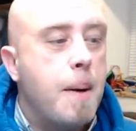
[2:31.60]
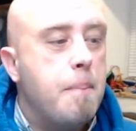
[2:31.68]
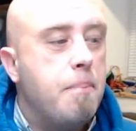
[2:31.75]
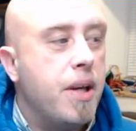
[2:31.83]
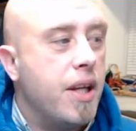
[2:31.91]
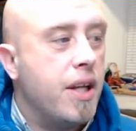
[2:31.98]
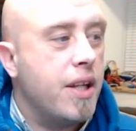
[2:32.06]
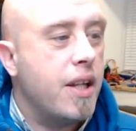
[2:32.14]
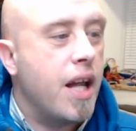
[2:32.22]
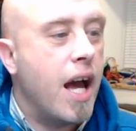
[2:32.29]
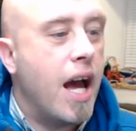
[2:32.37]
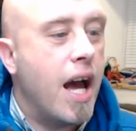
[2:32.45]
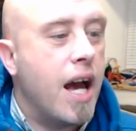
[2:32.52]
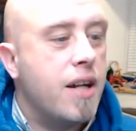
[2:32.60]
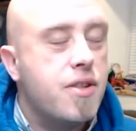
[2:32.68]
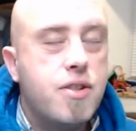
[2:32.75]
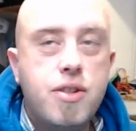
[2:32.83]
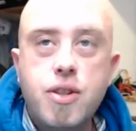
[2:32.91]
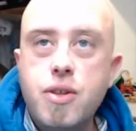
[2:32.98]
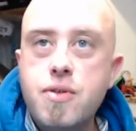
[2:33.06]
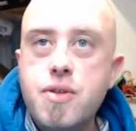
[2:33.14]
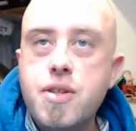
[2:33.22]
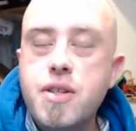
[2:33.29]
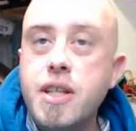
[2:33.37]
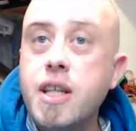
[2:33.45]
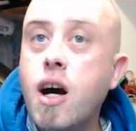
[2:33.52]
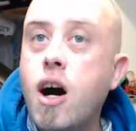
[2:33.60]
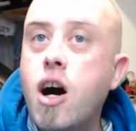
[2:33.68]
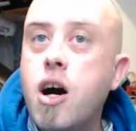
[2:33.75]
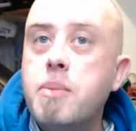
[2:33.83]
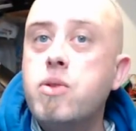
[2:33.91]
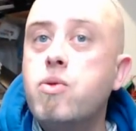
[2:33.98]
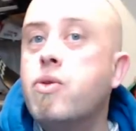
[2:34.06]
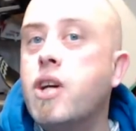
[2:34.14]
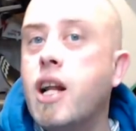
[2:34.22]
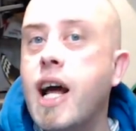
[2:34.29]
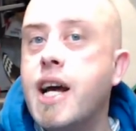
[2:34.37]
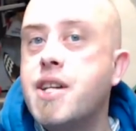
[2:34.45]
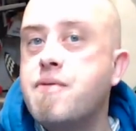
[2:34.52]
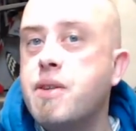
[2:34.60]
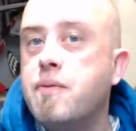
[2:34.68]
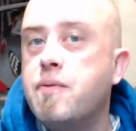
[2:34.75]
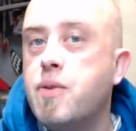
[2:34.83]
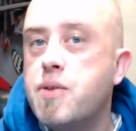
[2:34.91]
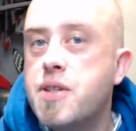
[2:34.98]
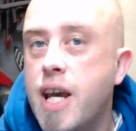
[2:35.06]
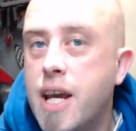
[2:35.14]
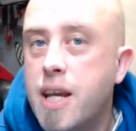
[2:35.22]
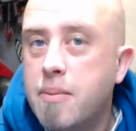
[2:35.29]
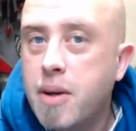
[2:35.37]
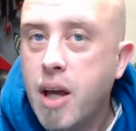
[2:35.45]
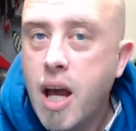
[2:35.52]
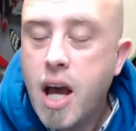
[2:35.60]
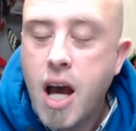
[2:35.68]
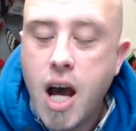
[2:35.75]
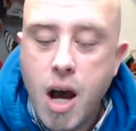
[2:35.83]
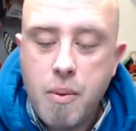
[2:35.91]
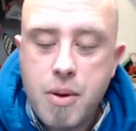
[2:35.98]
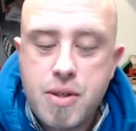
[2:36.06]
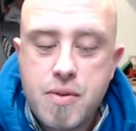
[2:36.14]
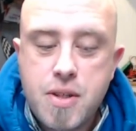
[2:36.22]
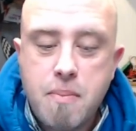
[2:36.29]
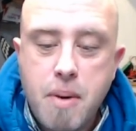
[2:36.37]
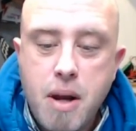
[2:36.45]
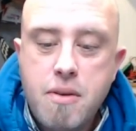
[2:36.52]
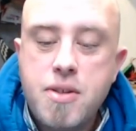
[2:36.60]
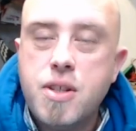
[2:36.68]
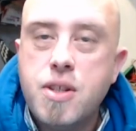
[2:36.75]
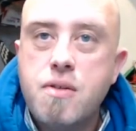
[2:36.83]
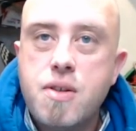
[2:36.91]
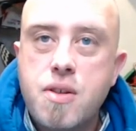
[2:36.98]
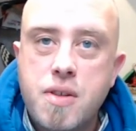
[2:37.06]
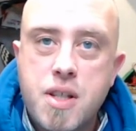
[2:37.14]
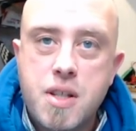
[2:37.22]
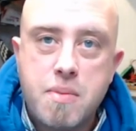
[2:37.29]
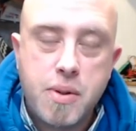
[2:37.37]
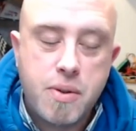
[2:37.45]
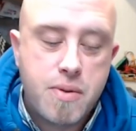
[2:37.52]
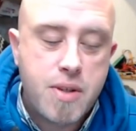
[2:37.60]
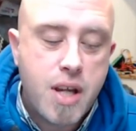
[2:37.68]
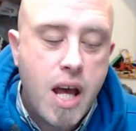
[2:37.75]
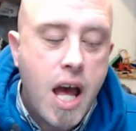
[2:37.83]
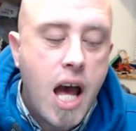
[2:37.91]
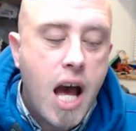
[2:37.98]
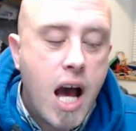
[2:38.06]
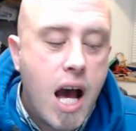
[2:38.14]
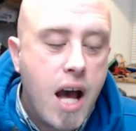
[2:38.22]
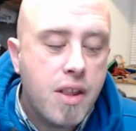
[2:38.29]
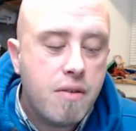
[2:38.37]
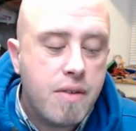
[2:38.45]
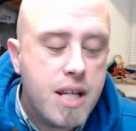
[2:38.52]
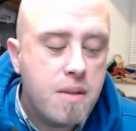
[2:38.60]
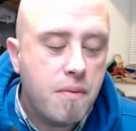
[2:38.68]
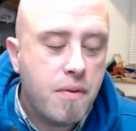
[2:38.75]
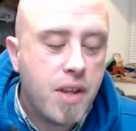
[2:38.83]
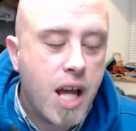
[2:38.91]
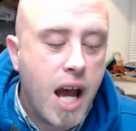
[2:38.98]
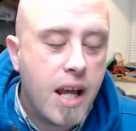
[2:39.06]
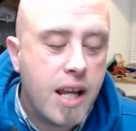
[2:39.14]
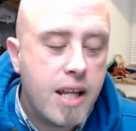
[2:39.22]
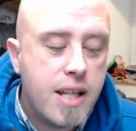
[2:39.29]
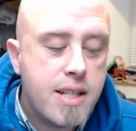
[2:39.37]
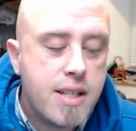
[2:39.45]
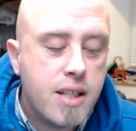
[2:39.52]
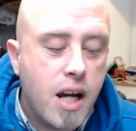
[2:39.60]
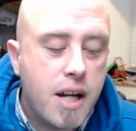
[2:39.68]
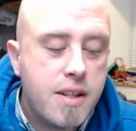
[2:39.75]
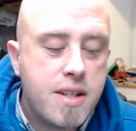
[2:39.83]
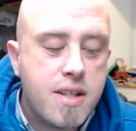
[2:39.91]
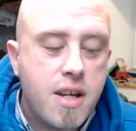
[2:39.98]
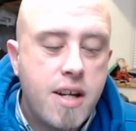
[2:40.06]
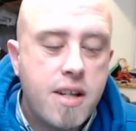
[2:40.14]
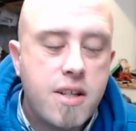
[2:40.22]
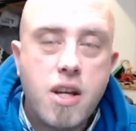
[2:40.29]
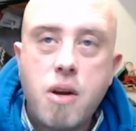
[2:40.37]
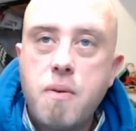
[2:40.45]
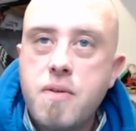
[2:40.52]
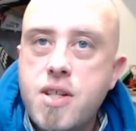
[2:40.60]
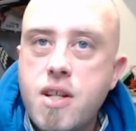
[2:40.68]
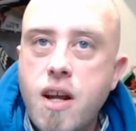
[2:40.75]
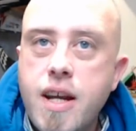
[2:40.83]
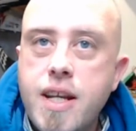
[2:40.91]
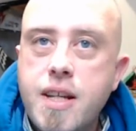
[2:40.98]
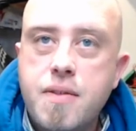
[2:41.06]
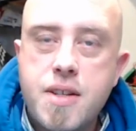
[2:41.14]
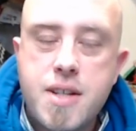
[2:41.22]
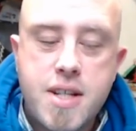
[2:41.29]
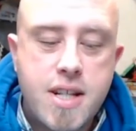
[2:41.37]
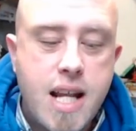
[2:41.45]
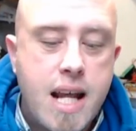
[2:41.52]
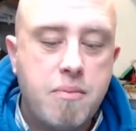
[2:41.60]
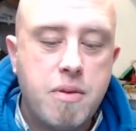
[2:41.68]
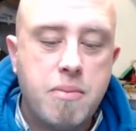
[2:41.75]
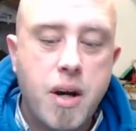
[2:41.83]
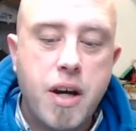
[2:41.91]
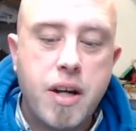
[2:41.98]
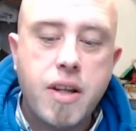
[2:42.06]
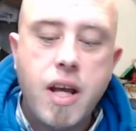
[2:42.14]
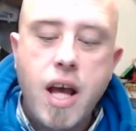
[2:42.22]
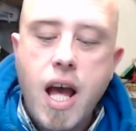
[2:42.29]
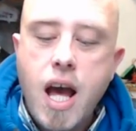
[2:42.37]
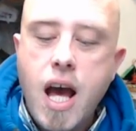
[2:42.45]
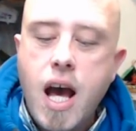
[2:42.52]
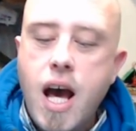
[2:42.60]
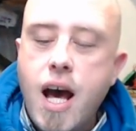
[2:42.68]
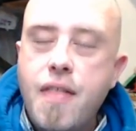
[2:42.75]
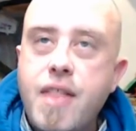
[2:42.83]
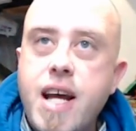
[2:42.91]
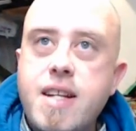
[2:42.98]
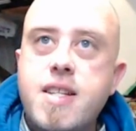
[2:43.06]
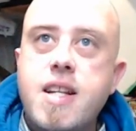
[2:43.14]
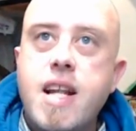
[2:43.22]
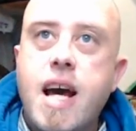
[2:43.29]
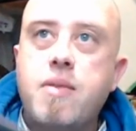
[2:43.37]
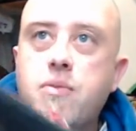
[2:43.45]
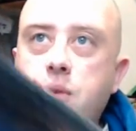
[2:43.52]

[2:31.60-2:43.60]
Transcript: been and used the armor or the glass reinforced tape which you're supposed to use on these models, and the reason for that is that I decided to go with a slightly different slant with mine, and that slant